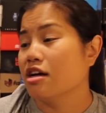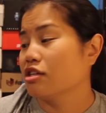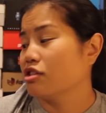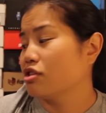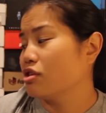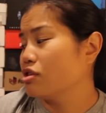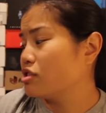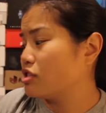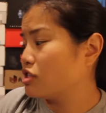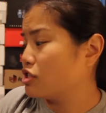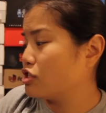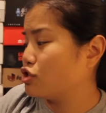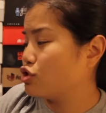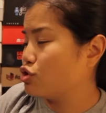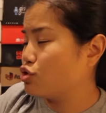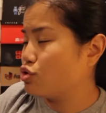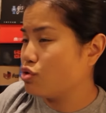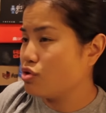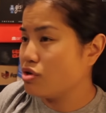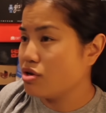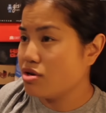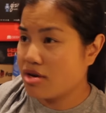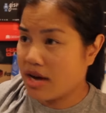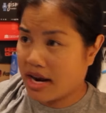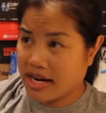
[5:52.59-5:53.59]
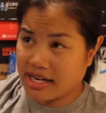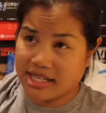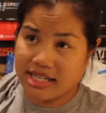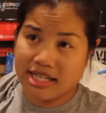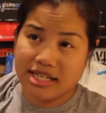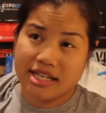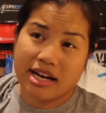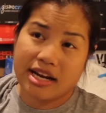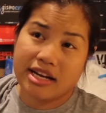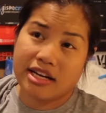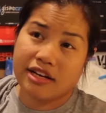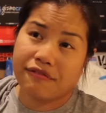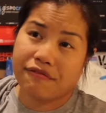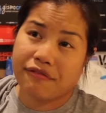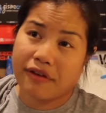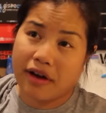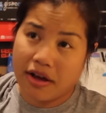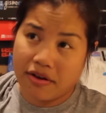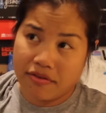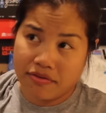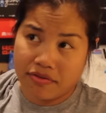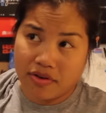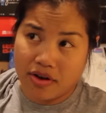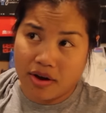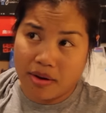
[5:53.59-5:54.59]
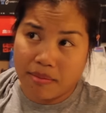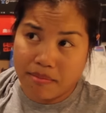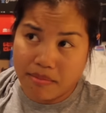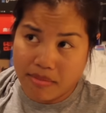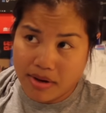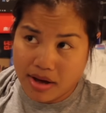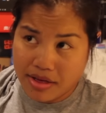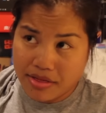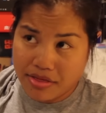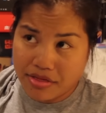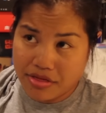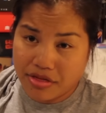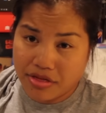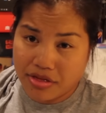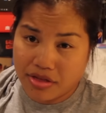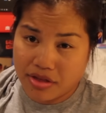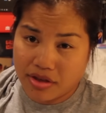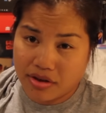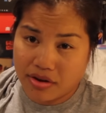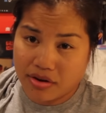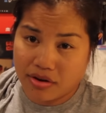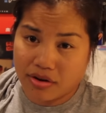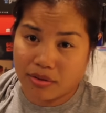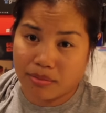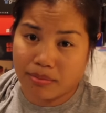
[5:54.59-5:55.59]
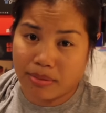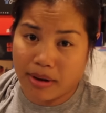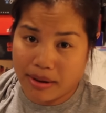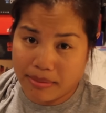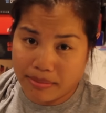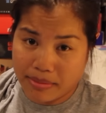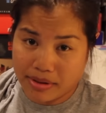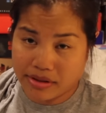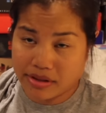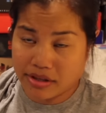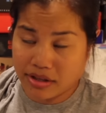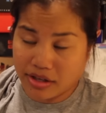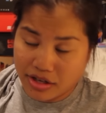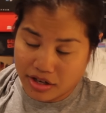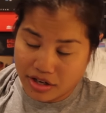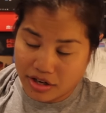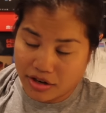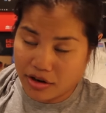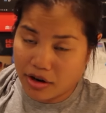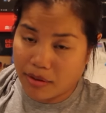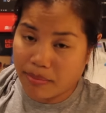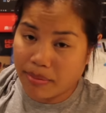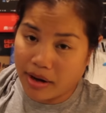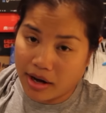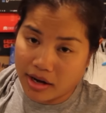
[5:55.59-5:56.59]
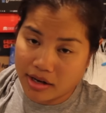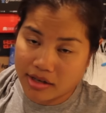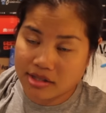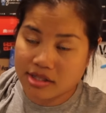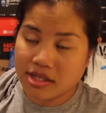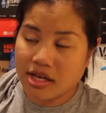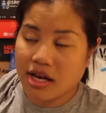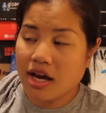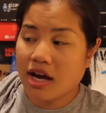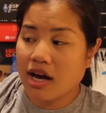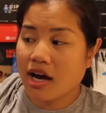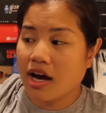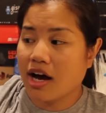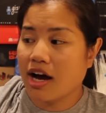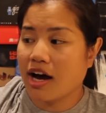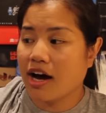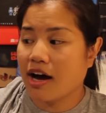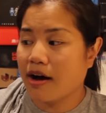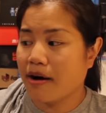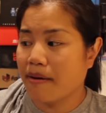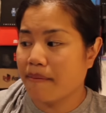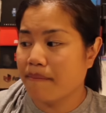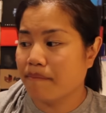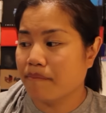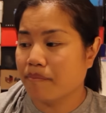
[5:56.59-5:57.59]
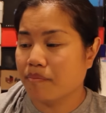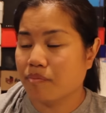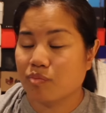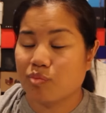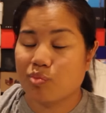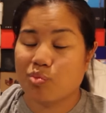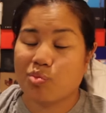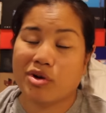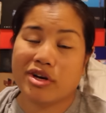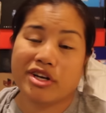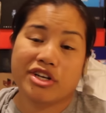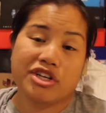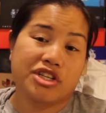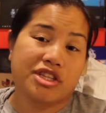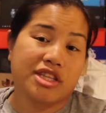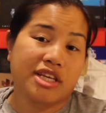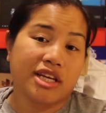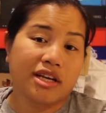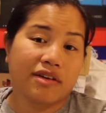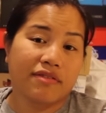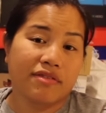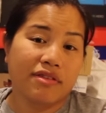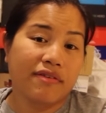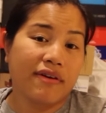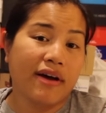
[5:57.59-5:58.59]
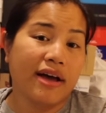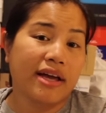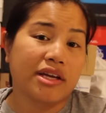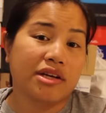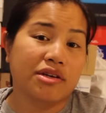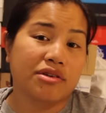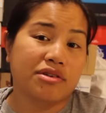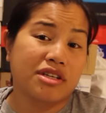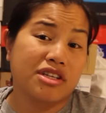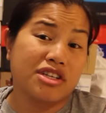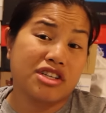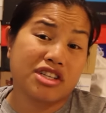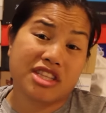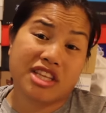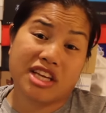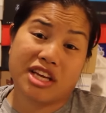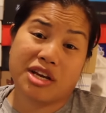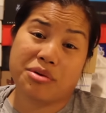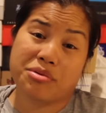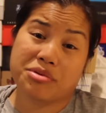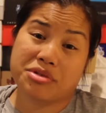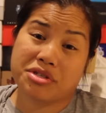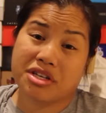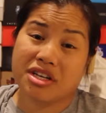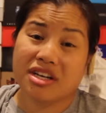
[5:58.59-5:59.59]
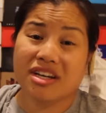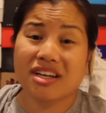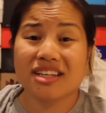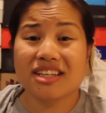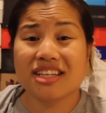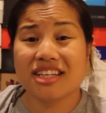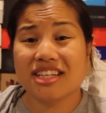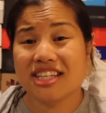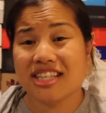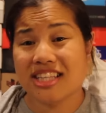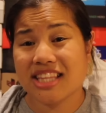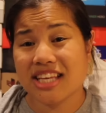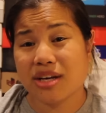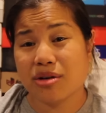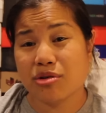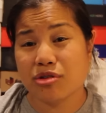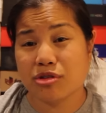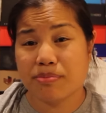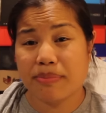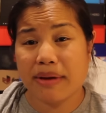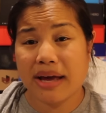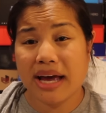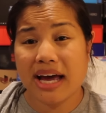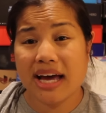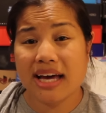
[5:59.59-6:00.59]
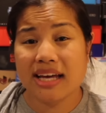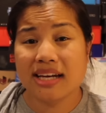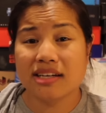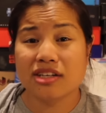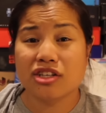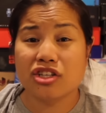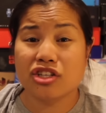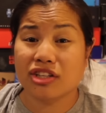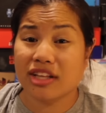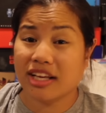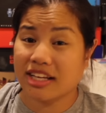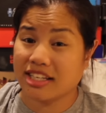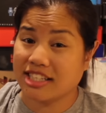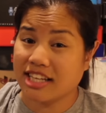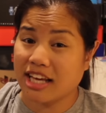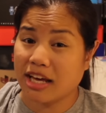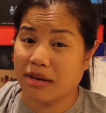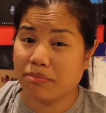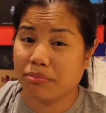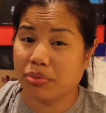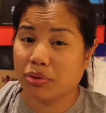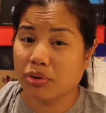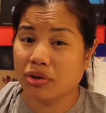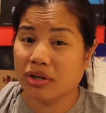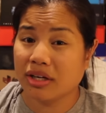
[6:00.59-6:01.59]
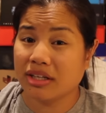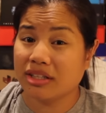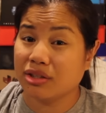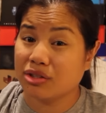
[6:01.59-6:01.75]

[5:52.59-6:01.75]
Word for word: So this is $19.95 a month or bi-monthly, you know, a box. Um, what did you think of the value? Did you think it was good? Did you think it was bad? Do you like Deadpool?